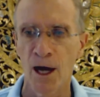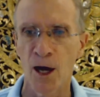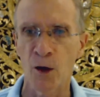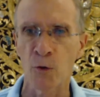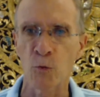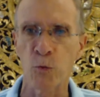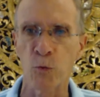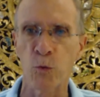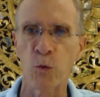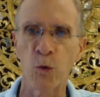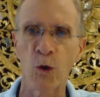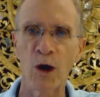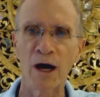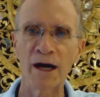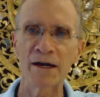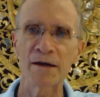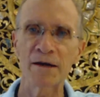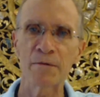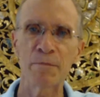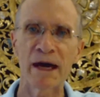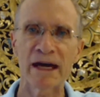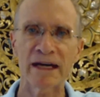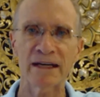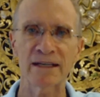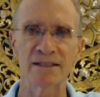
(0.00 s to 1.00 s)
And way
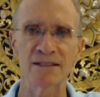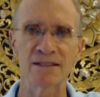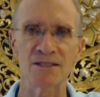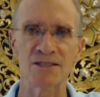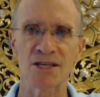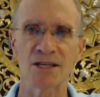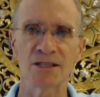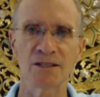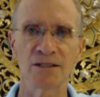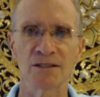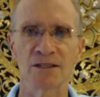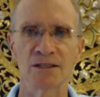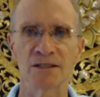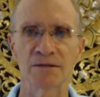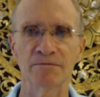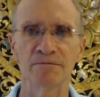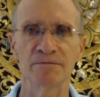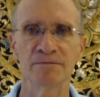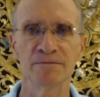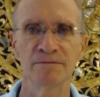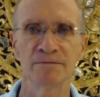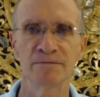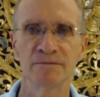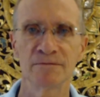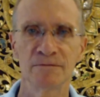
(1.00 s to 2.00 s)
back in
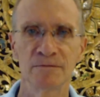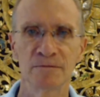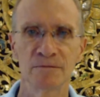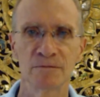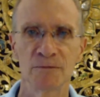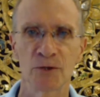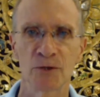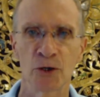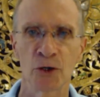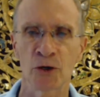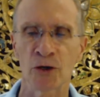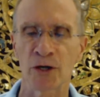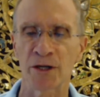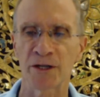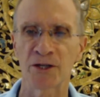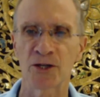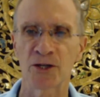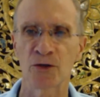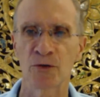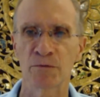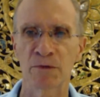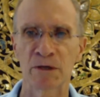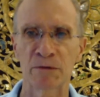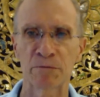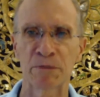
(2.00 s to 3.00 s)
time, early
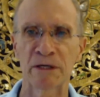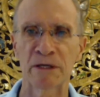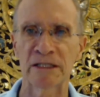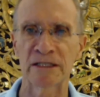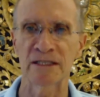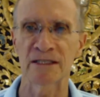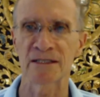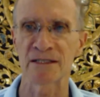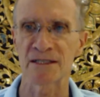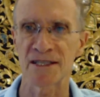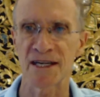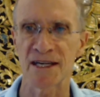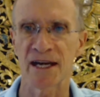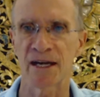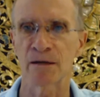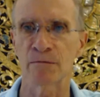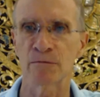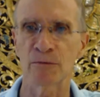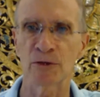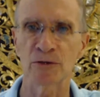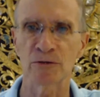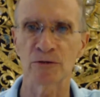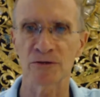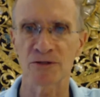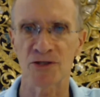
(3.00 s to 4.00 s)
human beings,
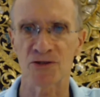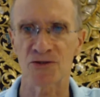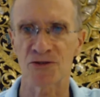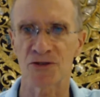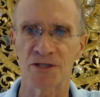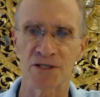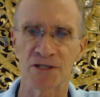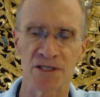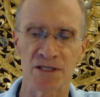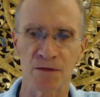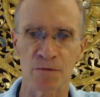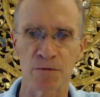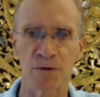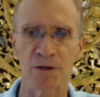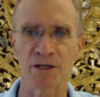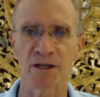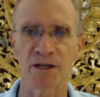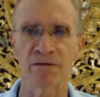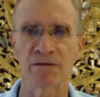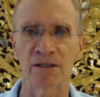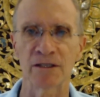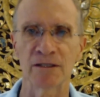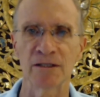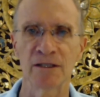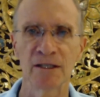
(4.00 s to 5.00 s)
animals, trees,
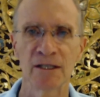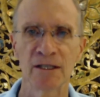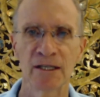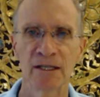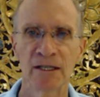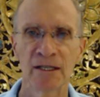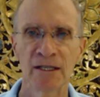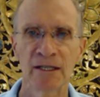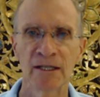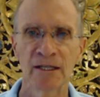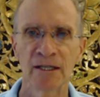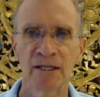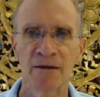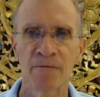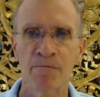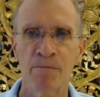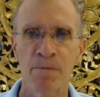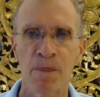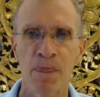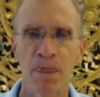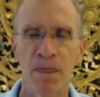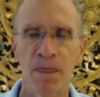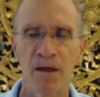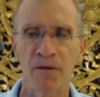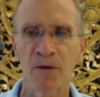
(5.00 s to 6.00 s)
whatever,
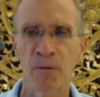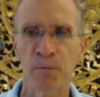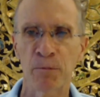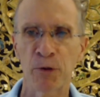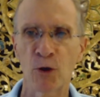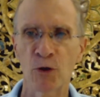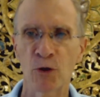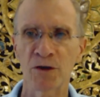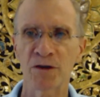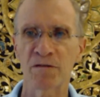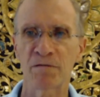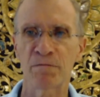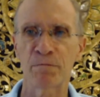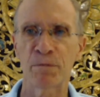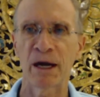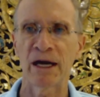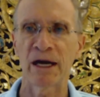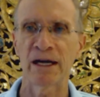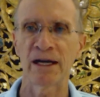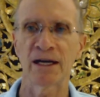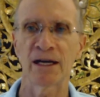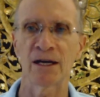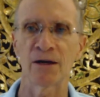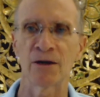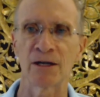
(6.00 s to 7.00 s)
the point of
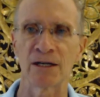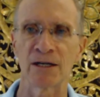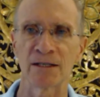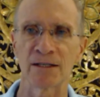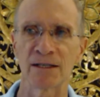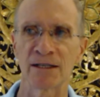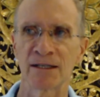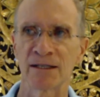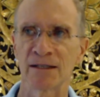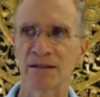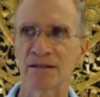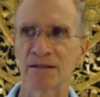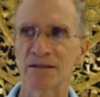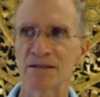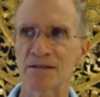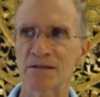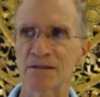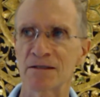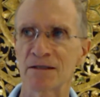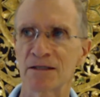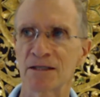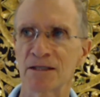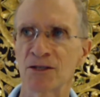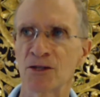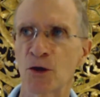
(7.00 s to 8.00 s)
power and,
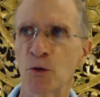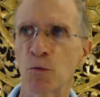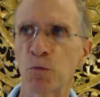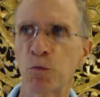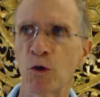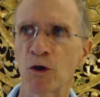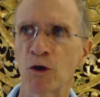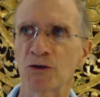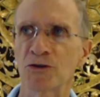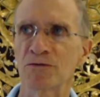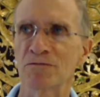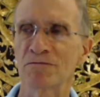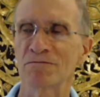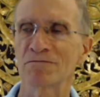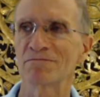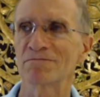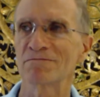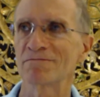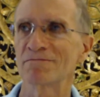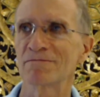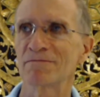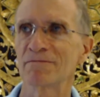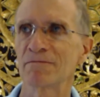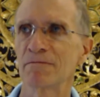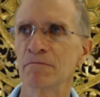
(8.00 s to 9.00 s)
what
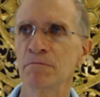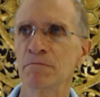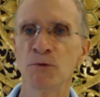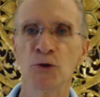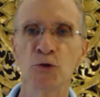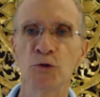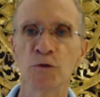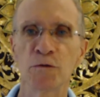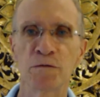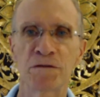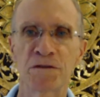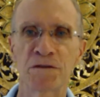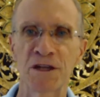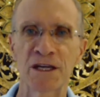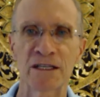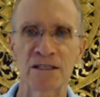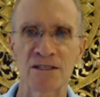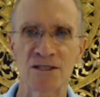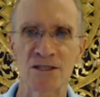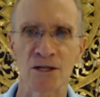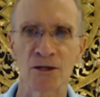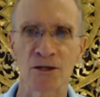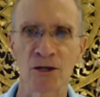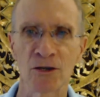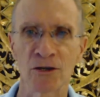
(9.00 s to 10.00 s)
moved
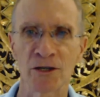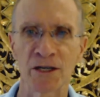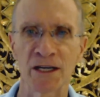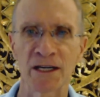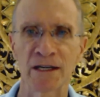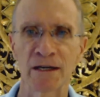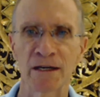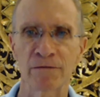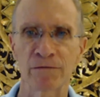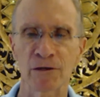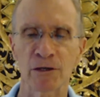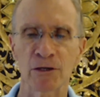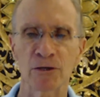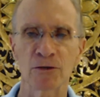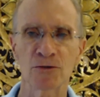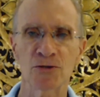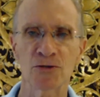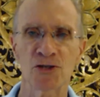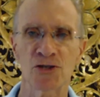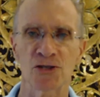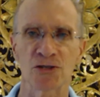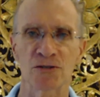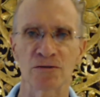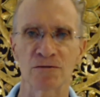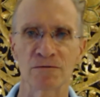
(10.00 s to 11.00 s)
things along in
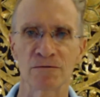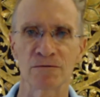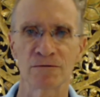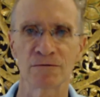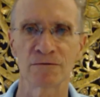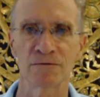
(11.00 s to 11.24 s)
evolution